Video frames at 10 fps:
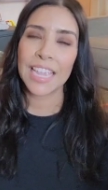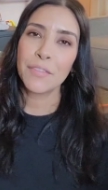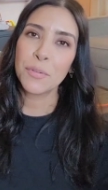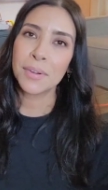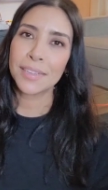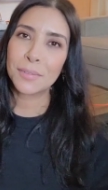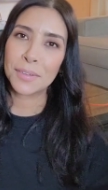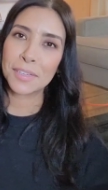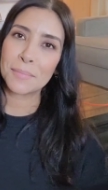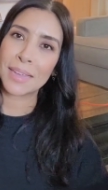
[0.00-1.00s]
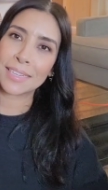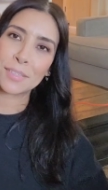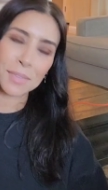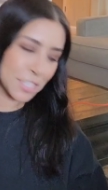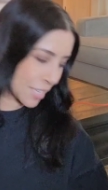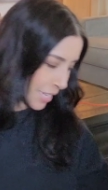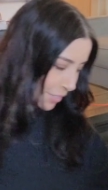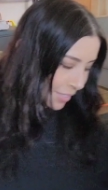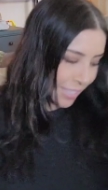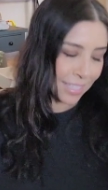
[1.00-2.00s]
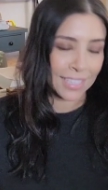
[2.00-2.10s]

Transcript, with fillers: Hey everyone and welcome back to my channel.